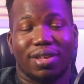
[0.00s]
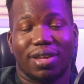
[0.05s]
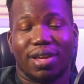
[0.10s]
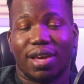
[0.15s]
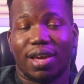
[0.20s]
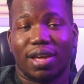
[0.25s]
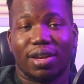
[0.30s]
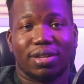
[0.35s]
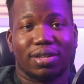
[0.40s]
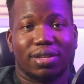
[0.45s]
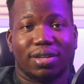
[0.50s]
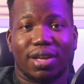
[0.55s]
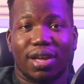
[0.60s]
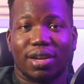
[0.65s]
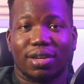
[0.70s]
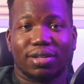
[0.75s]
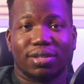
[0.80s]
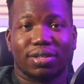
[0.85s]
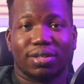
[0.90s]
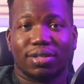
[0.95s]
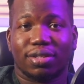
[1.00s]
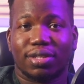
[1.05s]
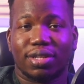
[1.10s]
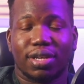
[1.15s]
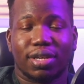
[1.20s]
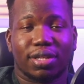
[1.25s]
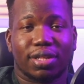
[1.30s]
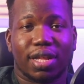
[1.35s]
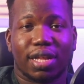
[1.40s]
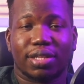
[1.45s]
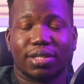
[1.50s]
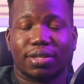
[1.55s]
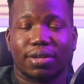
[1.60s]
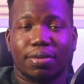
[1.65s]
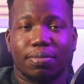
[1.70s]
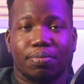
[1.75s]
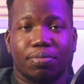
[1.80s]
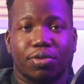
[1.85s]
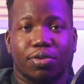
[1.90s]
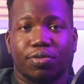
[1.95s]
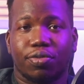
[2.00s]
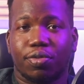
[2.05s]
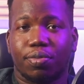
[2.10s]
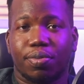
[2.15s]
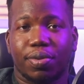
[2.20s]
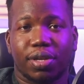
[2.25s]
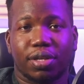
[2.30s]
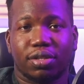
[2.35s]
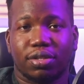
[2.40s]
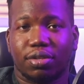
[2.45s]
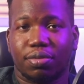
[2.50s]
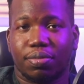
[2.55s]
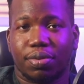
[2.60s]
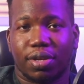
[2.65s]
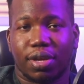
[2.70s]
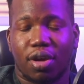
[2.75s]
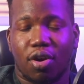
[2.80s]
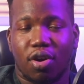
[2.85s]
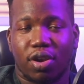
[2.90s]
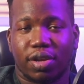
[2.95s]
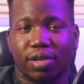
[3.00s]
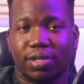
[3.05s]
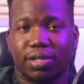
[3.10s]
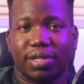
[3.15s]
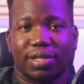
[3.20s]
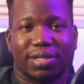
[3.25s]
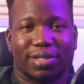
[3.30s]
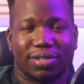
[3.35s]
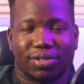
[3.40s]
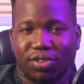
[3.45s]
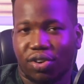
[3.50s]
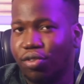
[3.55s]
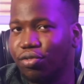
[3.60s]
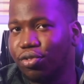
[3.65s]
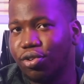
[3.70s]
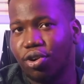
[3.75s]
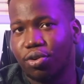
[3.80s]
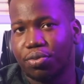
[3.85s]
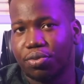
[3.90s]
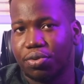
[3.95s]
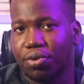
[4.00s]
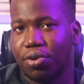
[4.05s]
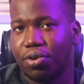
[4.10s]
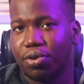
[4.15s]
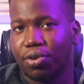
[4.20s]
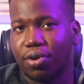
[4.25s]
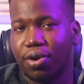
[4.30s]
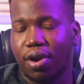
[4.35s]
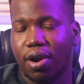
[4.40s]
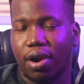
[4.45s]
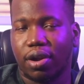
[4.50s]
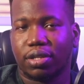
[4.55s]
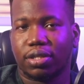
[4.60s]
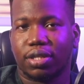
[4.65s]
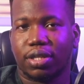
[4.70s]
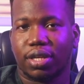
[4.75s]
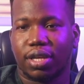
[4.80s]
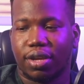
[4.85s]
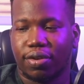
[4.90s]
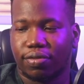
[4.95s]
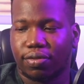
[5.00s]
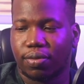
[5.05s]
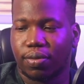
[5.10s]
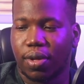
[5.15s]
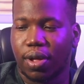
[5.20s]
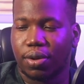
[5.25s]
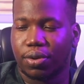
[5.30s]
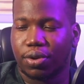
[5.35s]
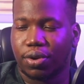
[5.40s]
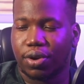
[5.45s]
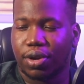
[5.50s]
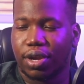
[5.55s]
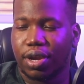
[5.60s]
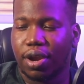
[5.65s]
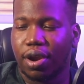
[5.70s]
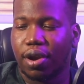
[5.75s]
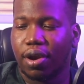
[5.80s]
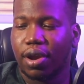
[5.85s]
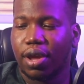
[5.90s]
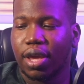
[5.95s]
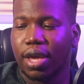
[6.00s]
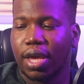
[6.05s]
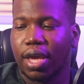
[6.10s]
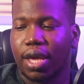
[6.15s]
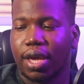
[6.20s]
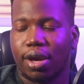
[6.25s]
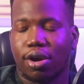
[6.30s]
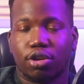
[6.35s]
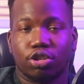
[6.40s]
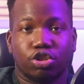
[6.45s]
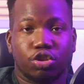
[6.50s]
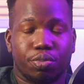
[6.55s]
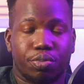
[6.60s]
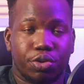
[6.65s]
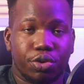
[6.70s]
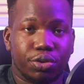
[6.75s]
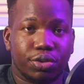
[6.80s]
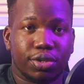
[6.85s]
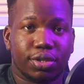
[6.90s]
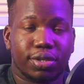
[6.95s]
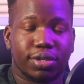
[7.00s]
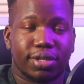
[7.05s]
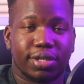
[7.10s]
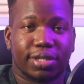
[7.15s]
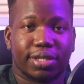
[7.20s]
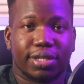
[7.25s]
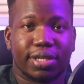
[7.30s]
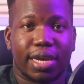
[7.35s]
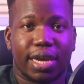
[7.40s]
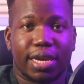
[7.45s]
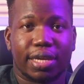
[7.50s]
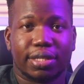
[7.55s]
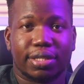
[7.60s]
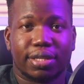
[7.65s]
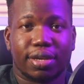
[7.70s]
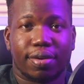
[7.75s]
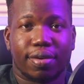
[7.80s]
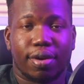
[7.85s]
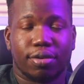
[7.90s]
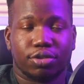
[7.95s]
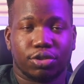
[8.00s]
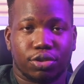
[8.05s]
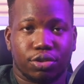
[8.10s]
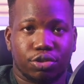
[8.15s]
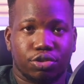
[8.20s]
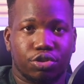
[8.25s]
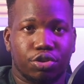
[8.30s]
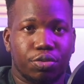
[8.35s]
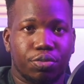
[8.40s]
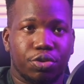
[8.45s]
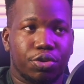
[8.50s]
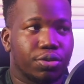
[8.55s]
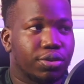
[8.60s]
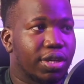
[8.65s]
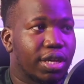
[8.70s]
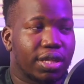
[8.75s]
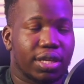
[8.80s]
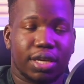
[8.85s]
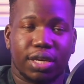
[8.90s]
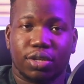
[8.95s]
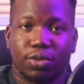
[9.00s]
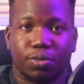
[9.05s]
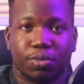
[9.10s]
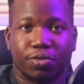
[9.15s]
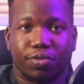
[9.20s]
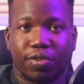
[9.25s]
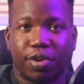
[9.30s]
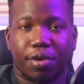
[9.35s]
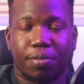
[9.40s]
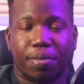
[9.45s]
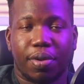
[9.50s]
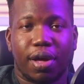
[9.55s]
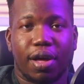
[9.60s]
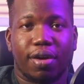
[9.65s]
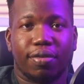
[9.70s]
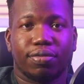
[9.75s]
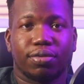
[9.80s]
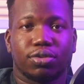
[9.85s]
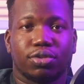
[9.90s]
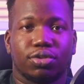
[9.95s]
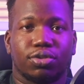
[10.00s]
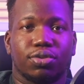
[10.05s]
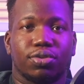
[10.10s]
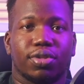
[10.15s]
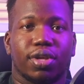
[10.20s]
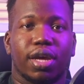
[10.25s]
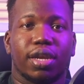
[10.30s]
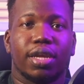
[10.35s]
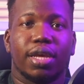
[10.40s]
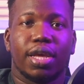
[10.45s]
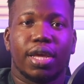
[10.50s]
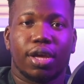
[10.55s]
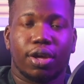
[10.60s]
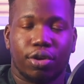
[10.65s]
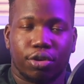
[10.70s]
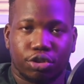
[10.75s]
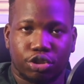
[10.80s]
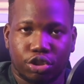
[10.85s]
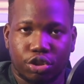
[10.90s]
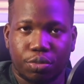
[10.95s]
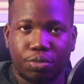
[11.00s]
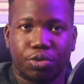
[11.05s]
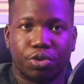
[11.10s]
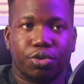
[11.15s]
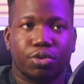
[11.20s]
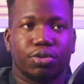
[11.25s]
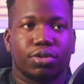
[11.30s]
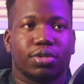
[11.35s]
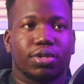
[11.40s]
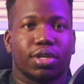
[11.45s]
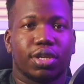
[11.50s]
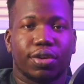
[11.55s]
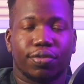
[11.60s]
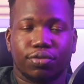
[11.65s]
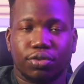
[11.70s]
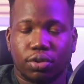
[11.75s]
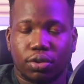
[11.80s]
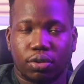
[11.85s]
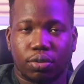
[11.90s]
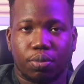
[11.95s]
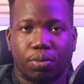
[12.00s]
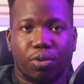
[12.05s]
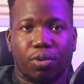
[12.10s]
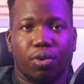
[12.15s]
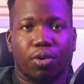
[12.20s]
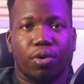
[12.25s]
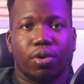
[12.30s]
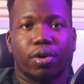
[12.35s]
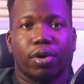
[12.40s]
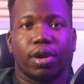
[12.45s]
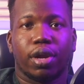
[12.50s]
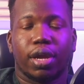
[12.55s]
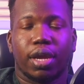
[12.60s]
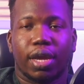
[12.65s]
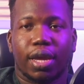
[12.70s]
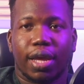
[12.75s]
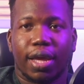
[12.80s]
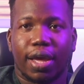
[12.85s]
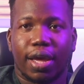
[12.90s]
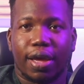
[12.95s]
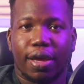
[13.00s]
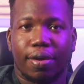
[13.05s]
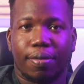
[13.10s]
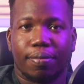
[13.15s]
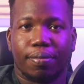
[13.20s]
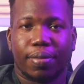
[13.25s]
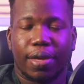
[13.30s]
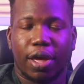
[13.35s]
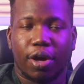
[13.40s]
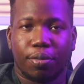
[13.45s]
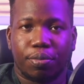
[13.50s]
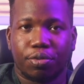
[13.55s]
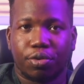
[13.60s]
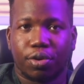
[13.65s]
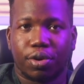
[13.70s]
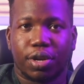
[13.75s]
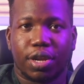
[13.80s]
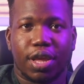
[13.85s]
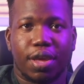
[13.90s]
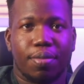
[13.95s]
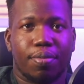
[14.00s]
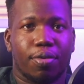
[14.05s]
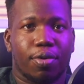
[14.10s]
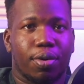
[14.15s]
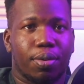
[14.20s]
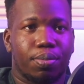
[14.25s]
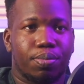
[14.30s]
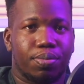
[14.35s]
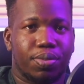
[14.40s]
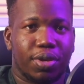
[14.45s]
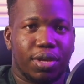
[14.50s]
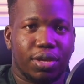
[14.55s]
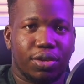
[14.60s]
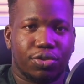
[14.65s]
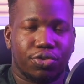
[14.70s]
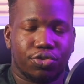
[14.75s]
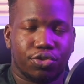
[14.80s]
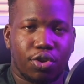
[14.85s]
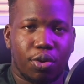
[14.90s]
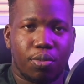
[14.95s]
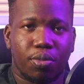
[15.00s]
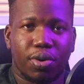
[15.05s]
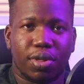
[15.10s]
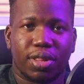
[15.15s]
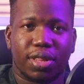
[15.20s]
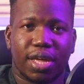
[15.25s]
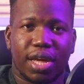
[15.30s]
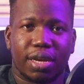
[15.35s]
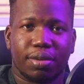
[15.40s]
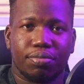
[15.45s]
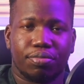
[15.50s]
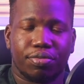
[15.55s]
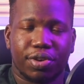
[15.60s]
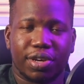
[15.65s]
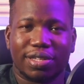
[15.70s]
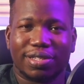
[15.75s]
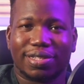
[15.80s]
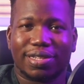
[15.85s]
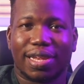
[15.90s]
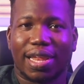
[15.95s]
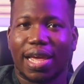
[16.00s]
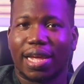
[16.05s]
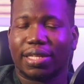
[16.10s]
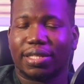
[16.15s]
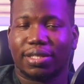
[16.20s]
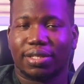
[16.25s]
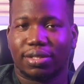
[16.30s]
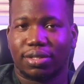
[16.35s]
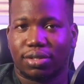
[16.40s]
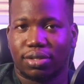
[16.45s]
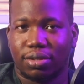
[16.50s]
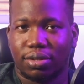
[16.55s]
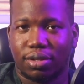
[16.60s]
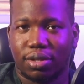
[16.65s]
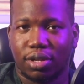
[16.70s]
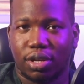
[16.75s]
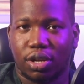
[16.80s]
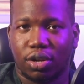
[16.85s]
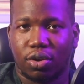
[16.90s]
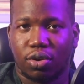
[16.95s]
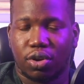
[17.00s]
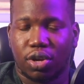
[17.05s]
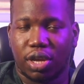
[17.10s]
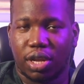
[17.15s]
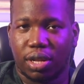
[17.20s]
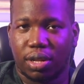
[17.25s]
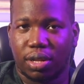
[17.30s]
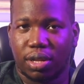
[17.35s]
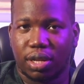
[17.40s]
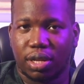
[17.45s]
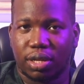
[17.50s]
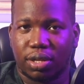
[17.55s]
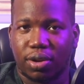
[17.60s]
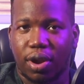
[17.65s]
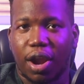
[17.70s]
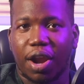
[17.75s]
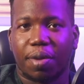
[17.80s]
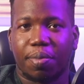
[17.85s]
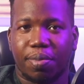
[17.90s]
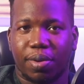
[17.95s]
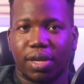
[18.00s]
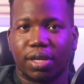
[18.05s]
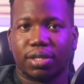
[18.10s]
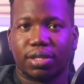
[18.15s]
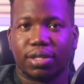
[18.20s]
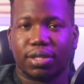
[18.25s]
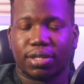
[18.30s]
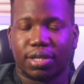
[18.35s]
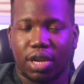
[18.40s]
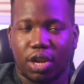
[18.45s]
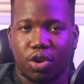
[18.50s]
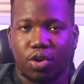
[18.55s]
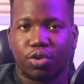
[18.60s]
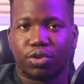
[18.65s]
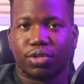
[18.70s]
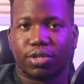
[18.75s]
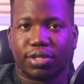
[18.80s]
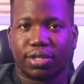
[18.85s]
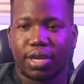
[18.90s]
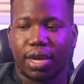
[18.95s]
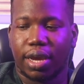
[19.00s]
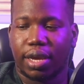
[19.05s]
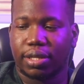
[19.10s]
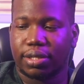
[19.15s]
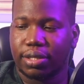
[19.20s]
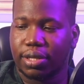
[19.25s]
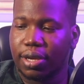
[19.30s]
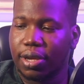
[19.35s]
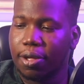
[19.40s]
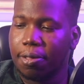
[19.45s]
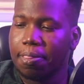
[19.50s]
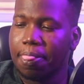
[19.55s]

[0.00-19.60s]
And see, that's a beautiful place to be. Honestly, serve God with all your heart, even while you're here. Contribute to the society around you. Contribute. I think it will be very powerful to do that. Contribute, give to the poor, help your neighbor, be someone that brings light, in dark places in your society.